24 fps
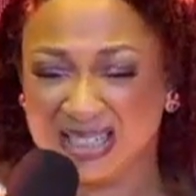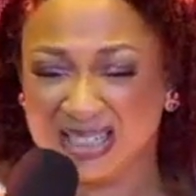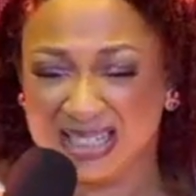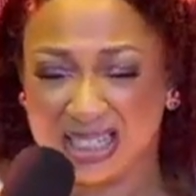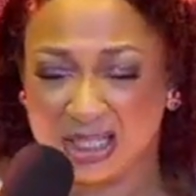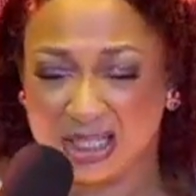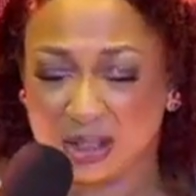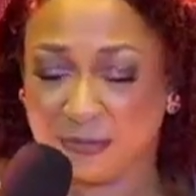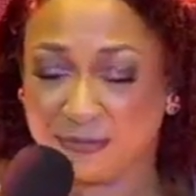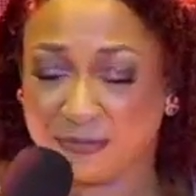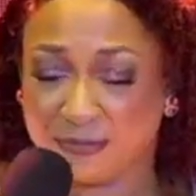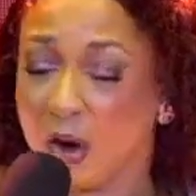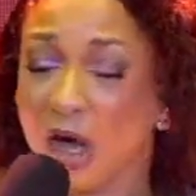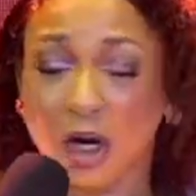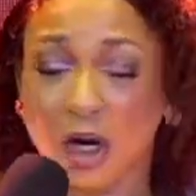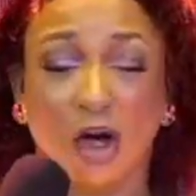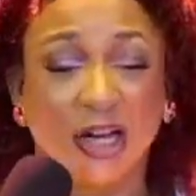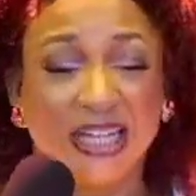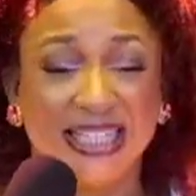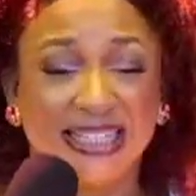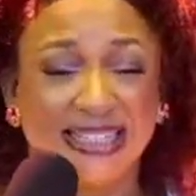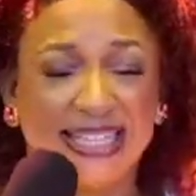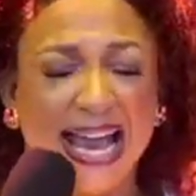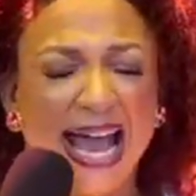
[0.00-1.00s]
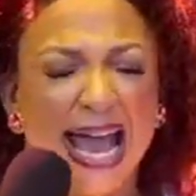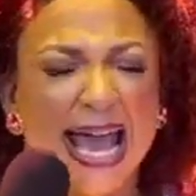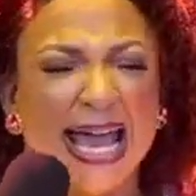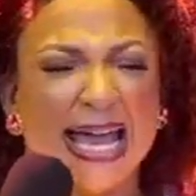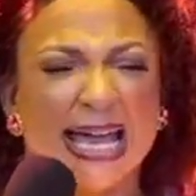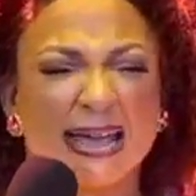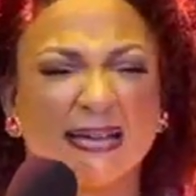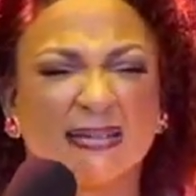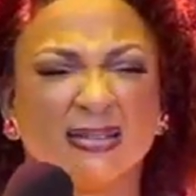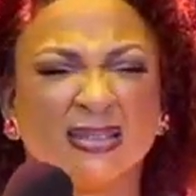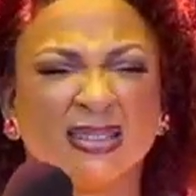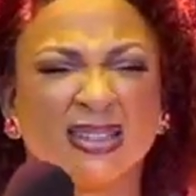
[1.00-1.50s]
The following day,
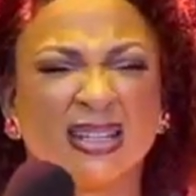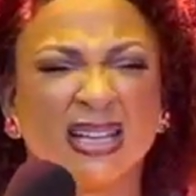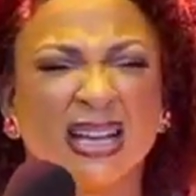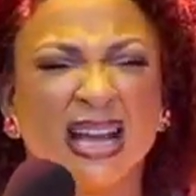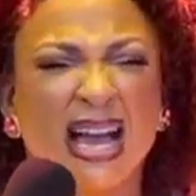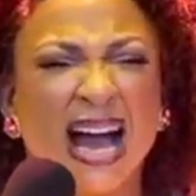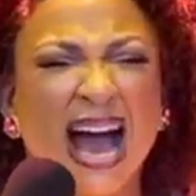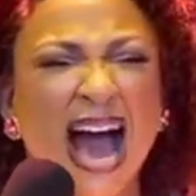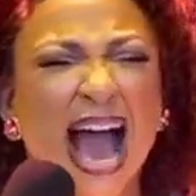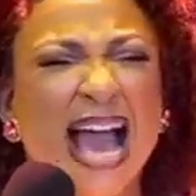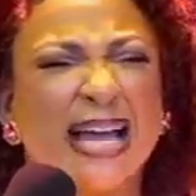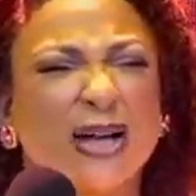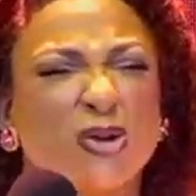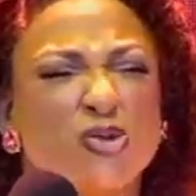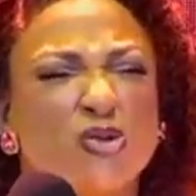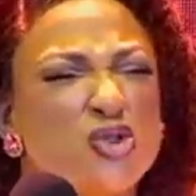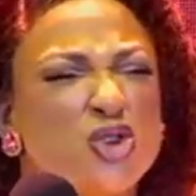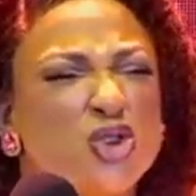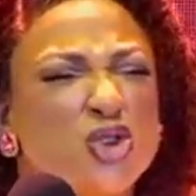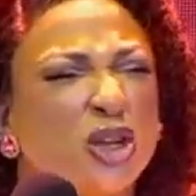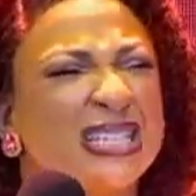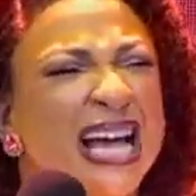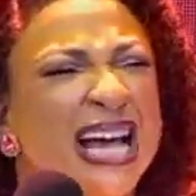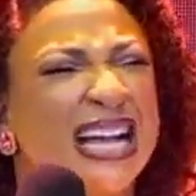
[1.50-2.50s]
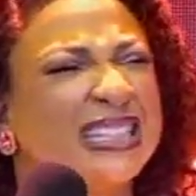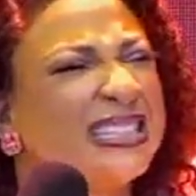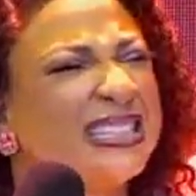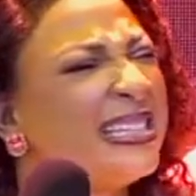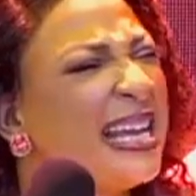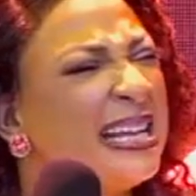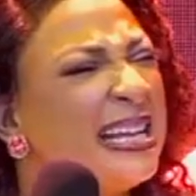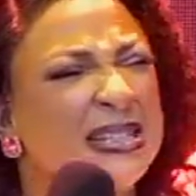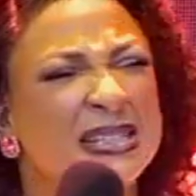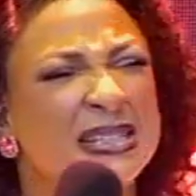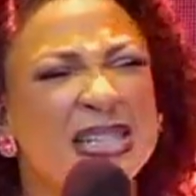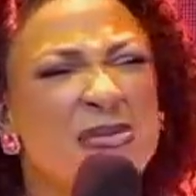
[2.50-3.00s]
I could not
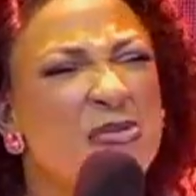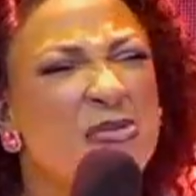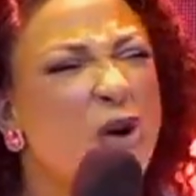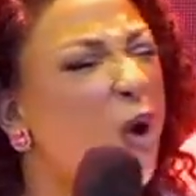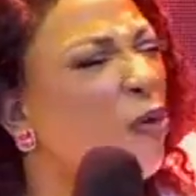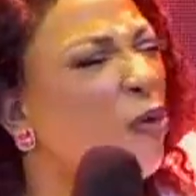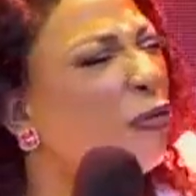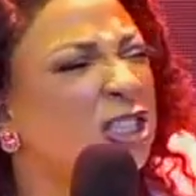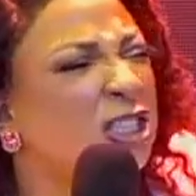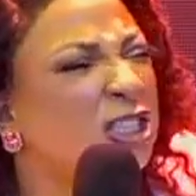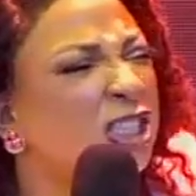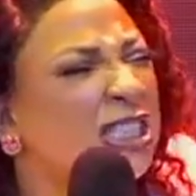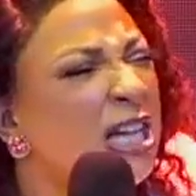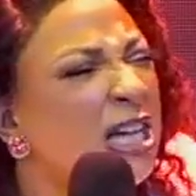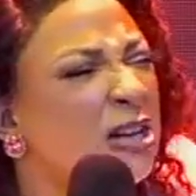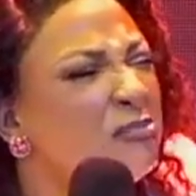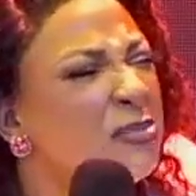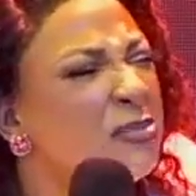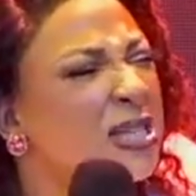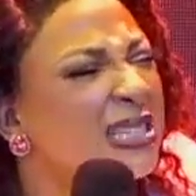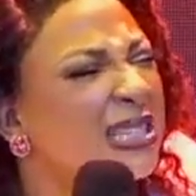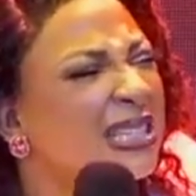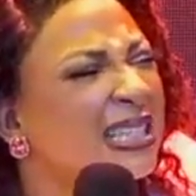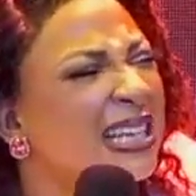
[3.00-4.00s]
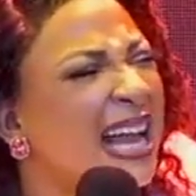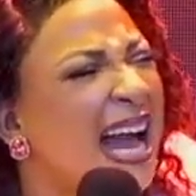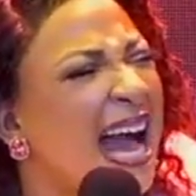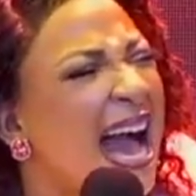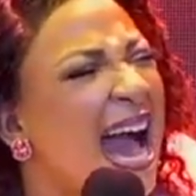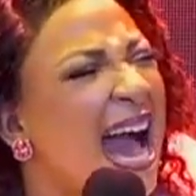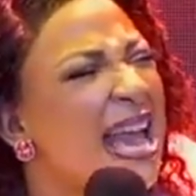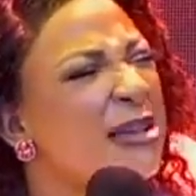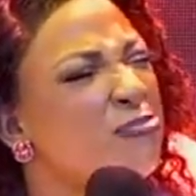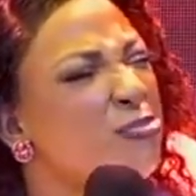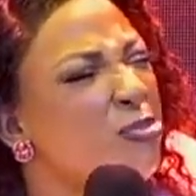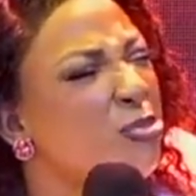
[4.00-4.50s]
attend the official meeting.
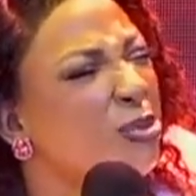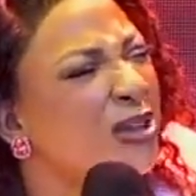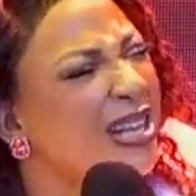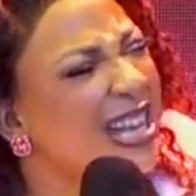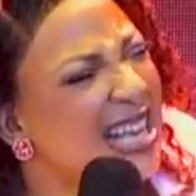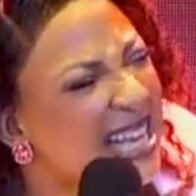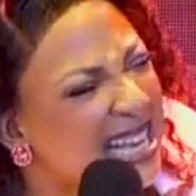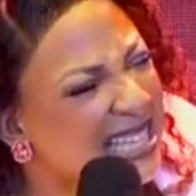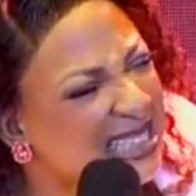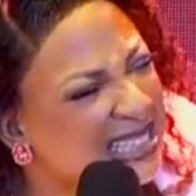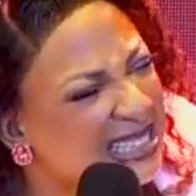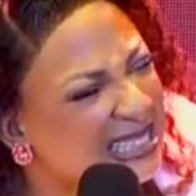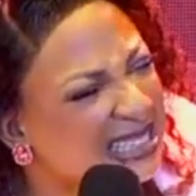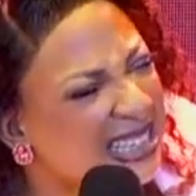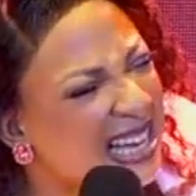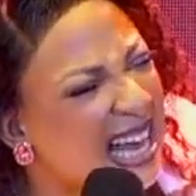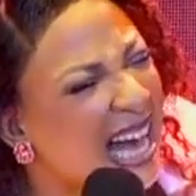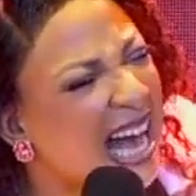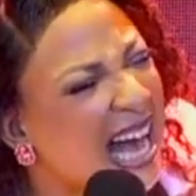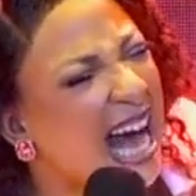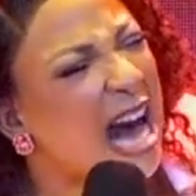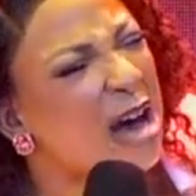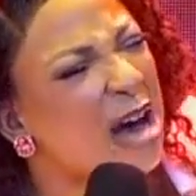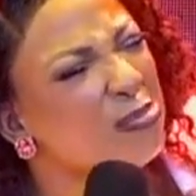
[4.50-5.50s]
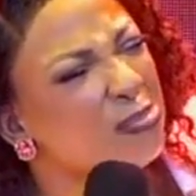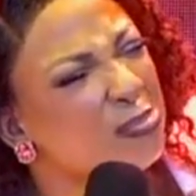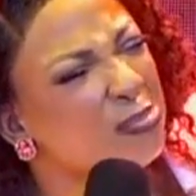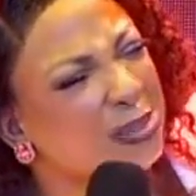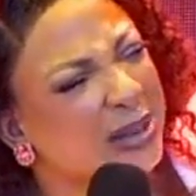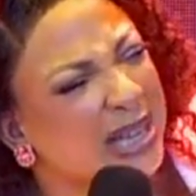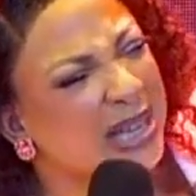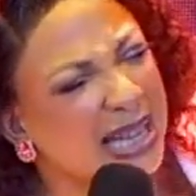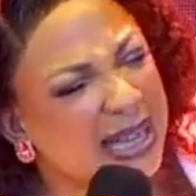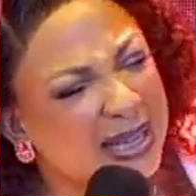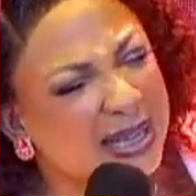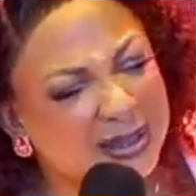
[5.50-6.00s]
I bled and
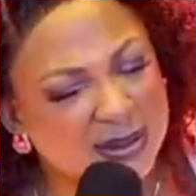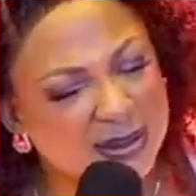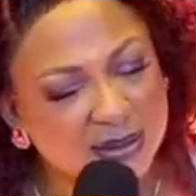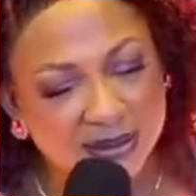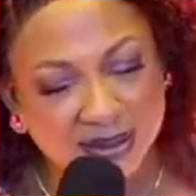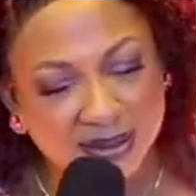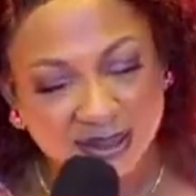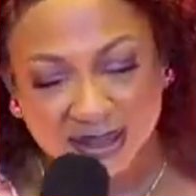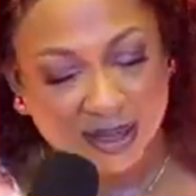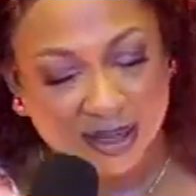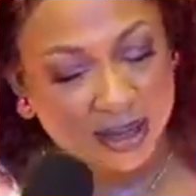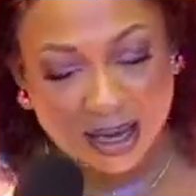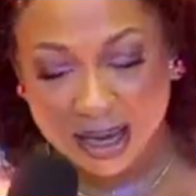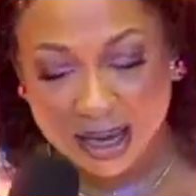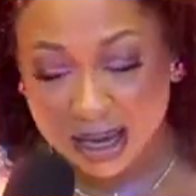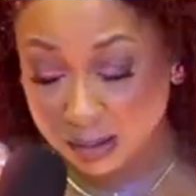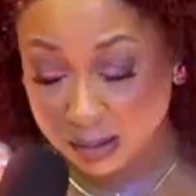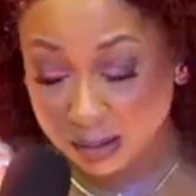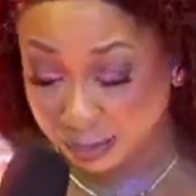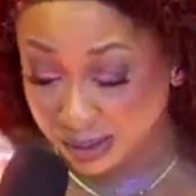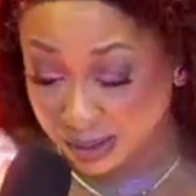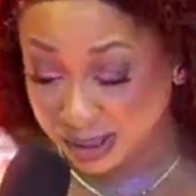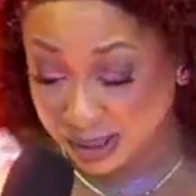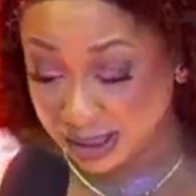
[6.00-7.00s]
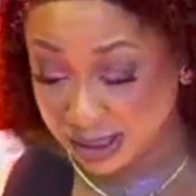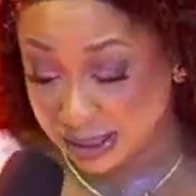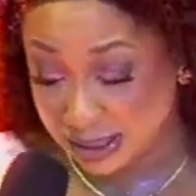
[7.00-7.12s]
bled and bled.